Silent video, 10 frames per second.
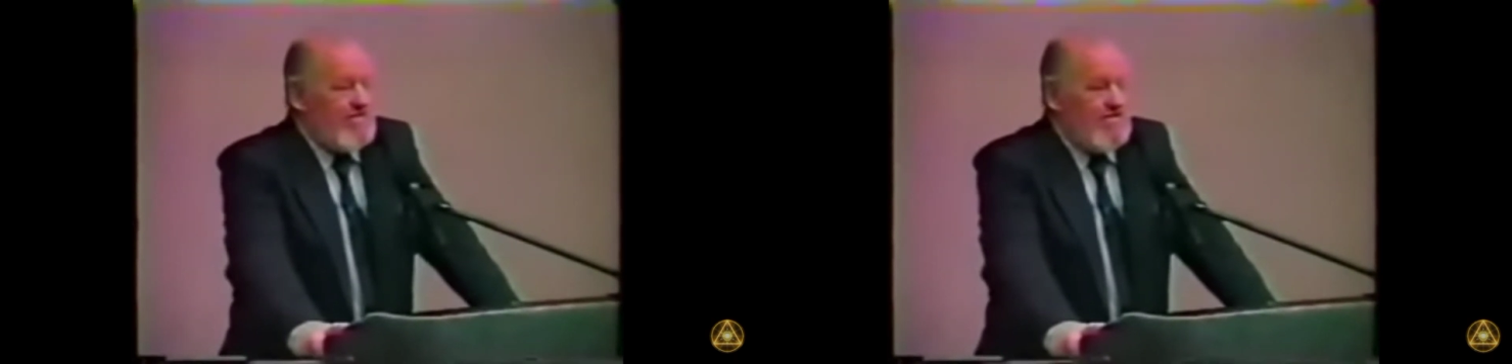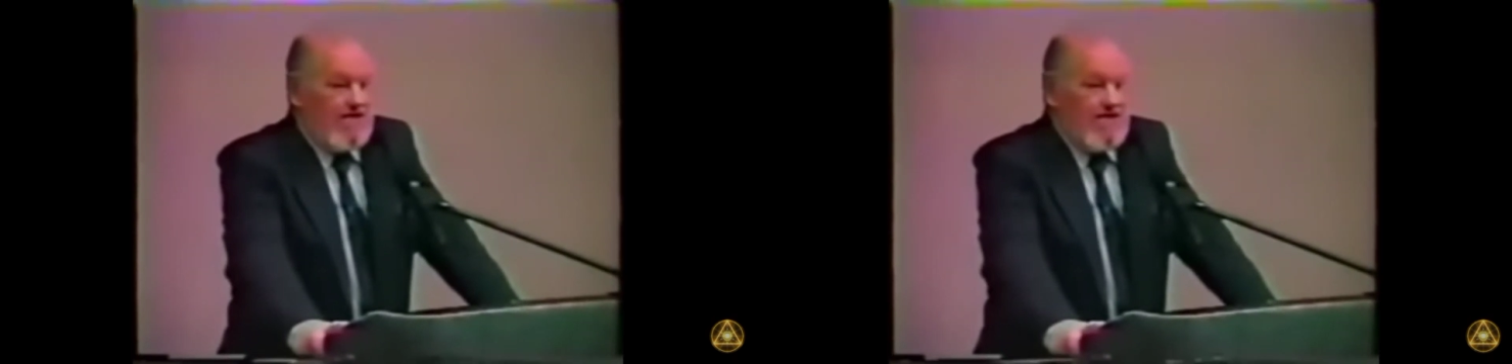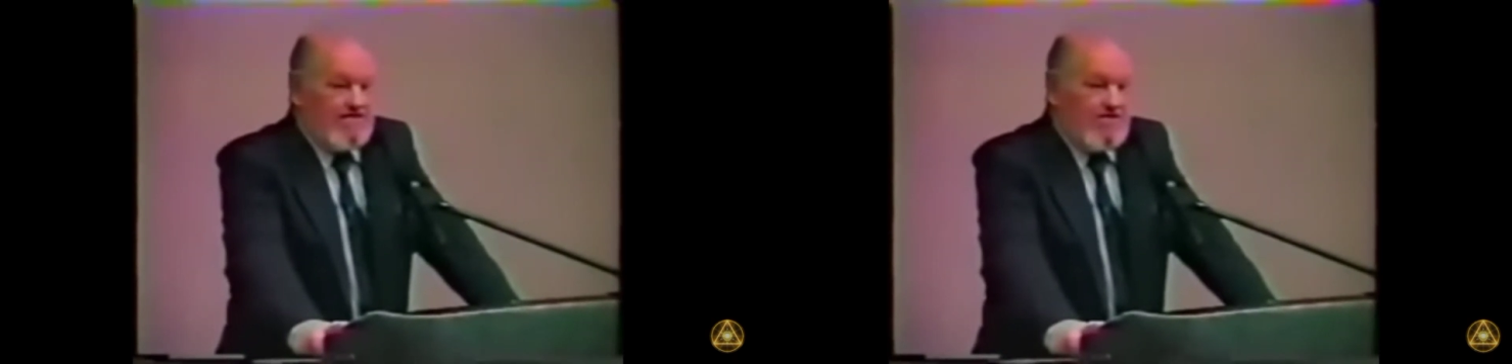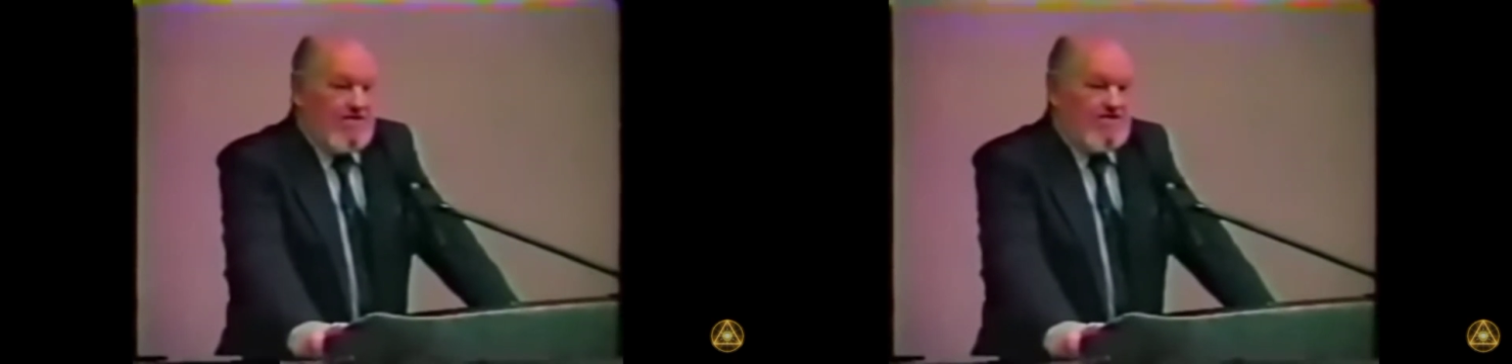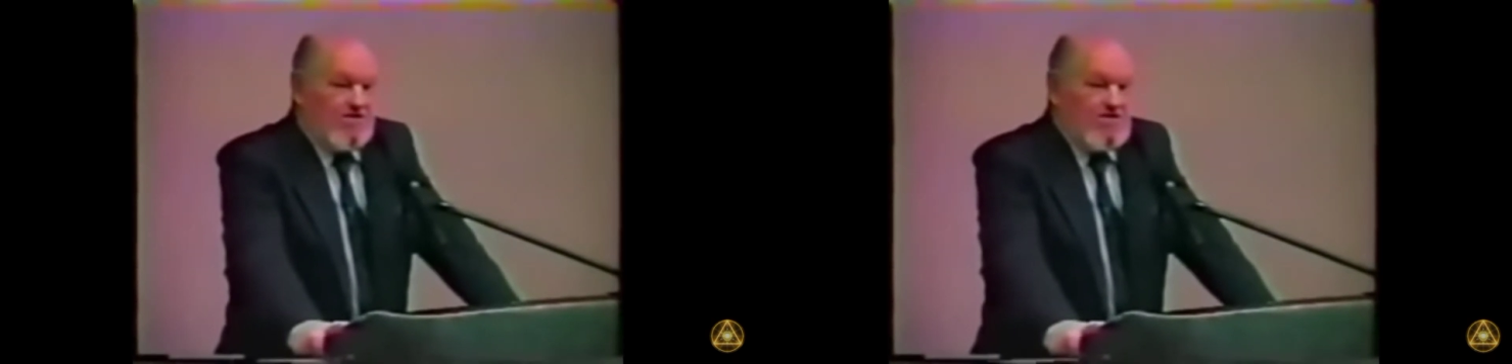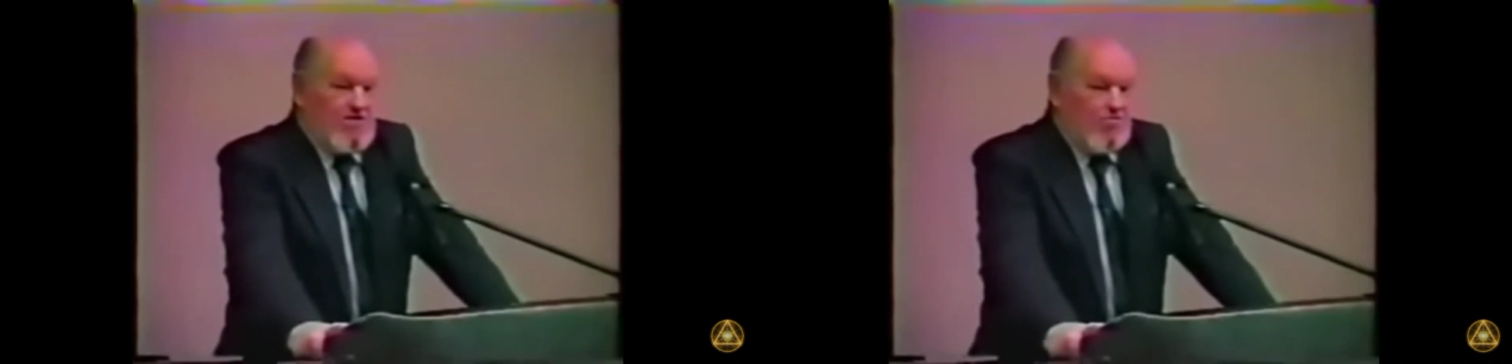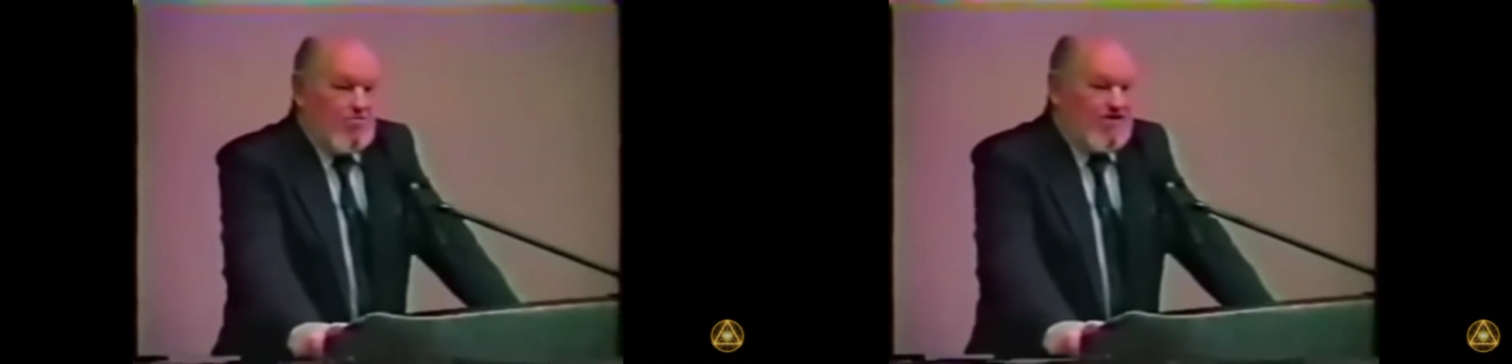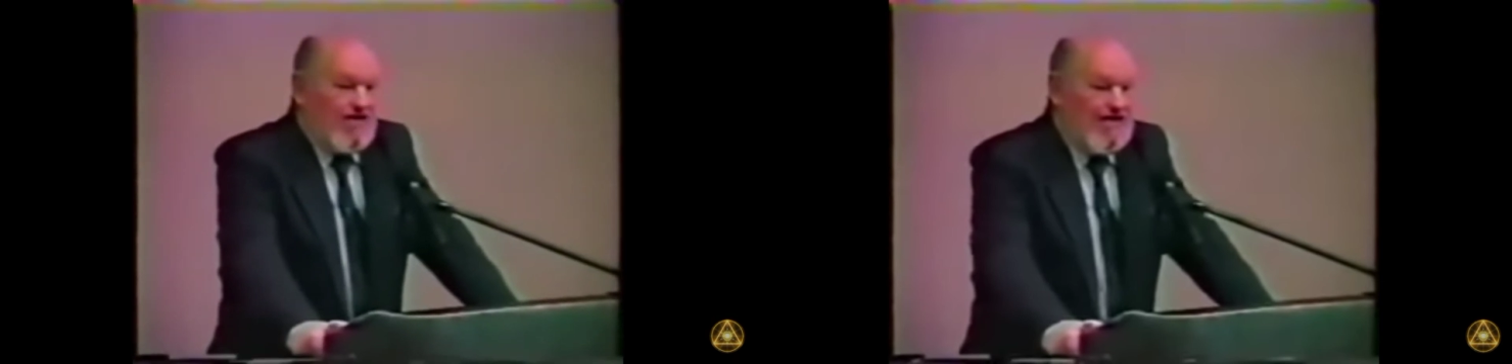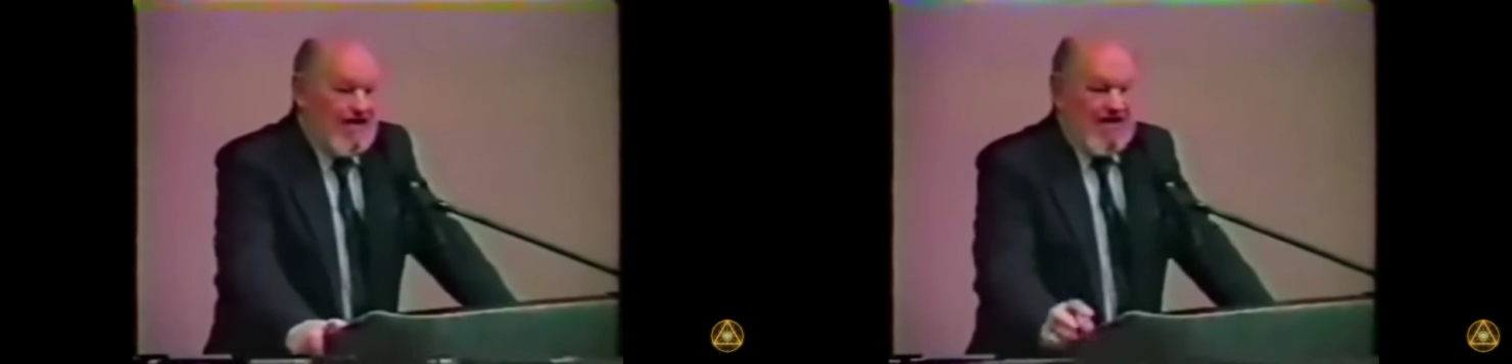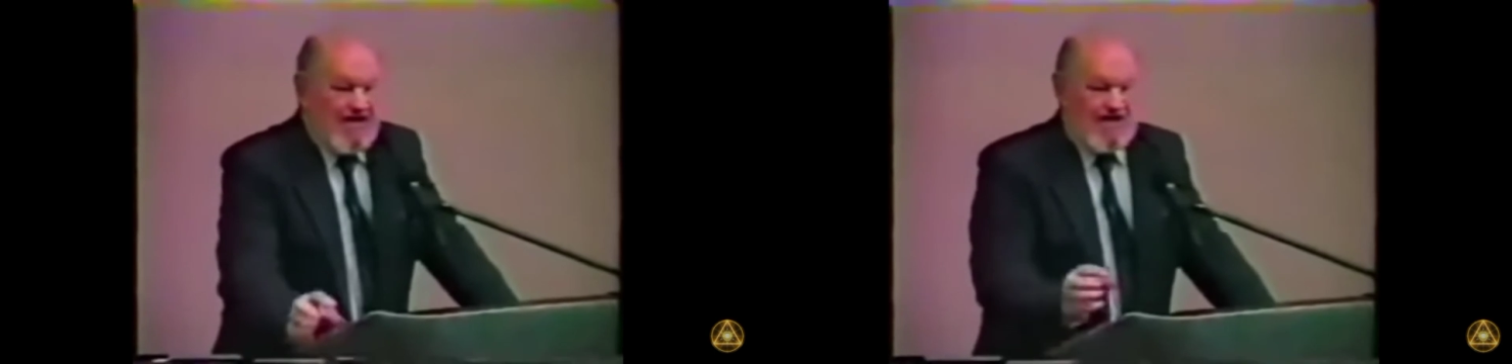the United States were
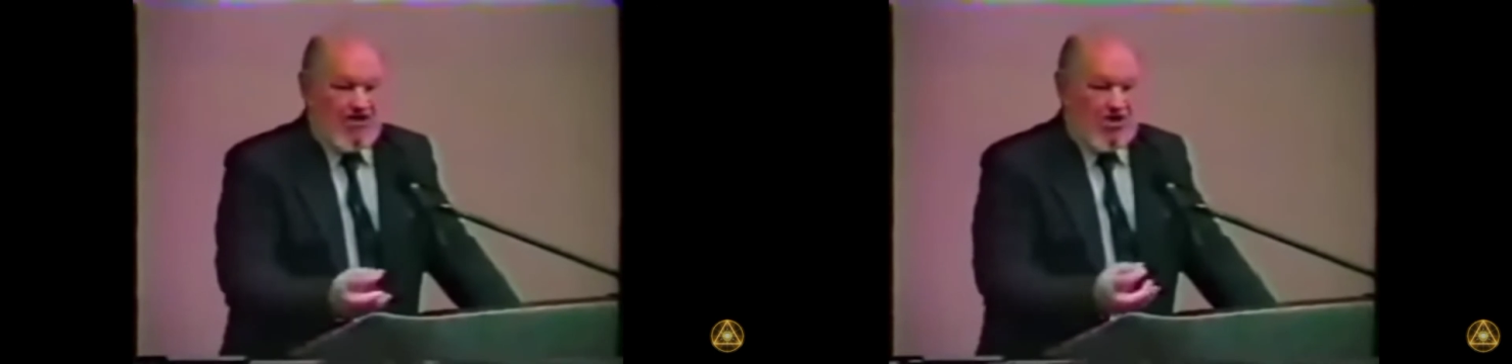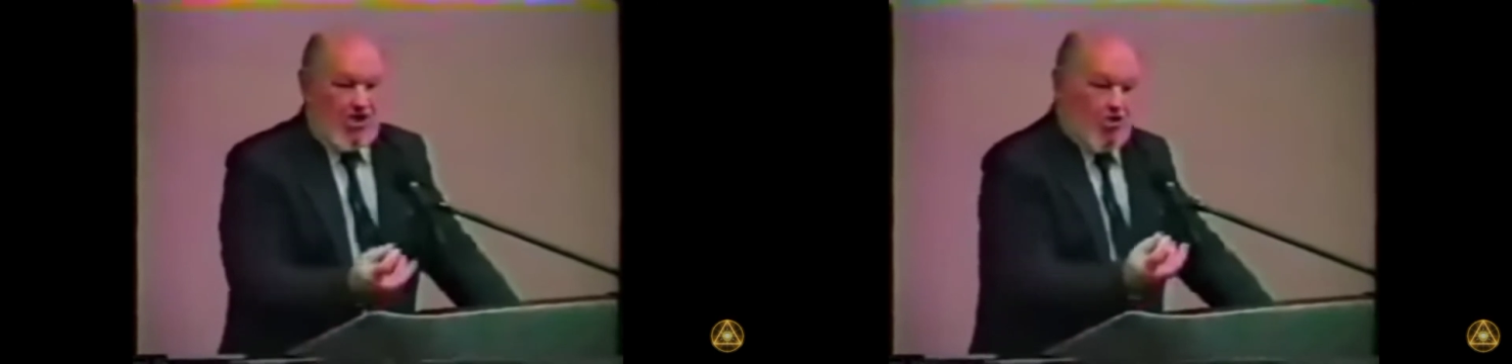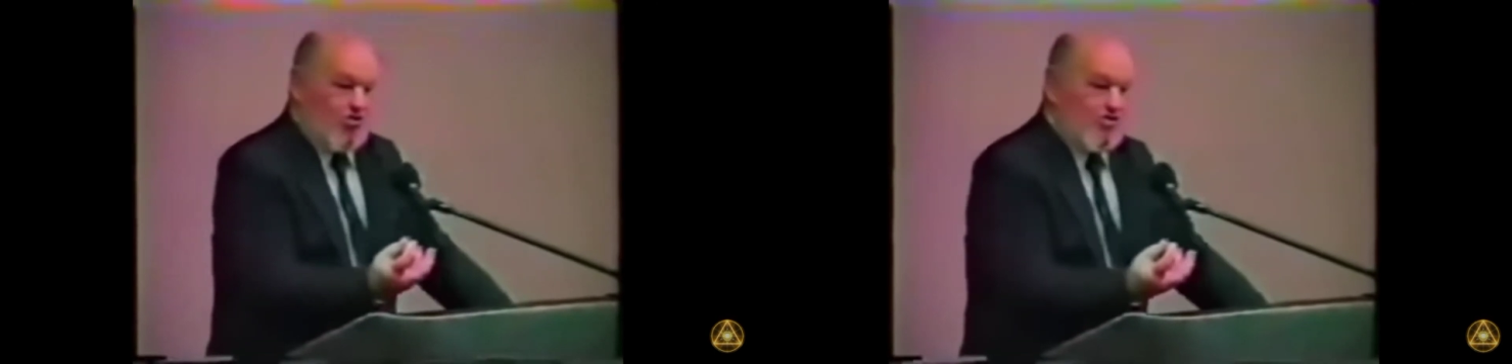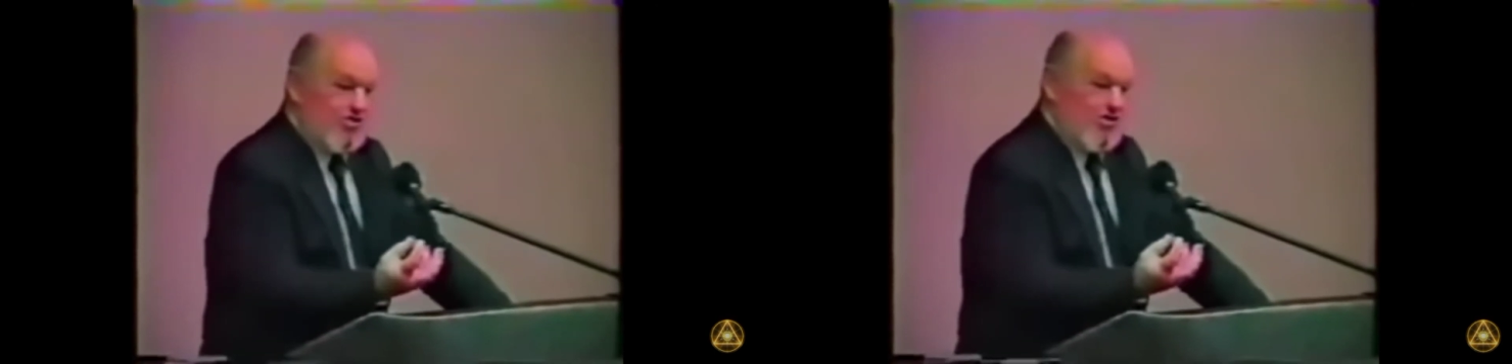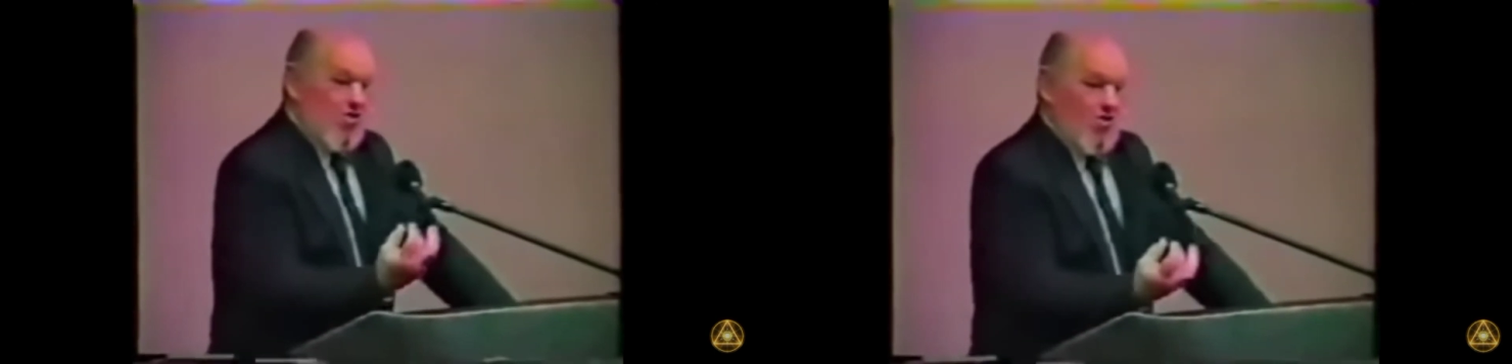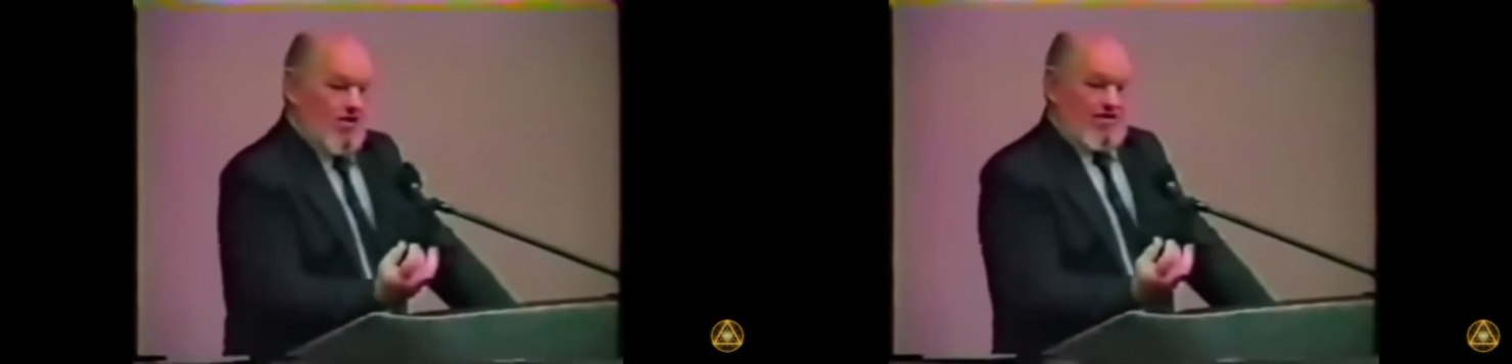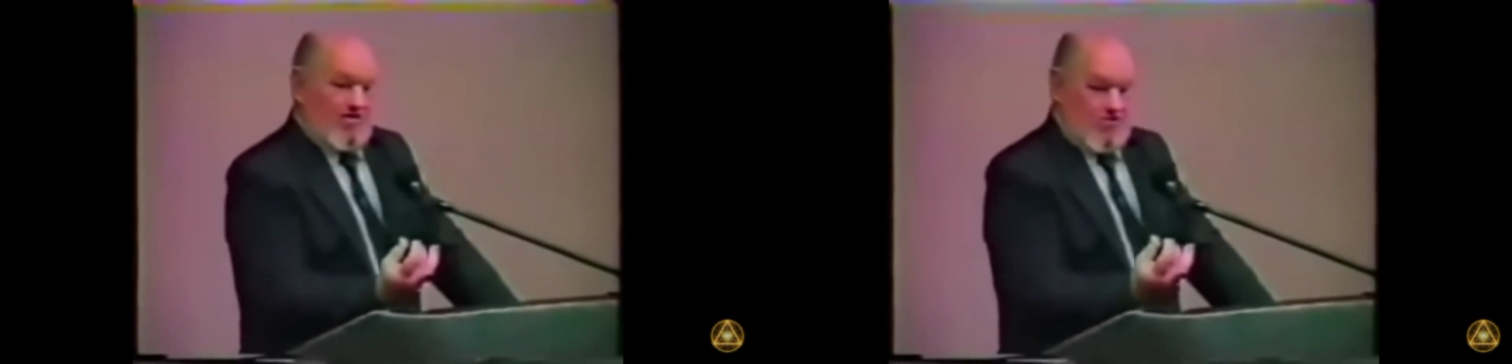taking in gold coin,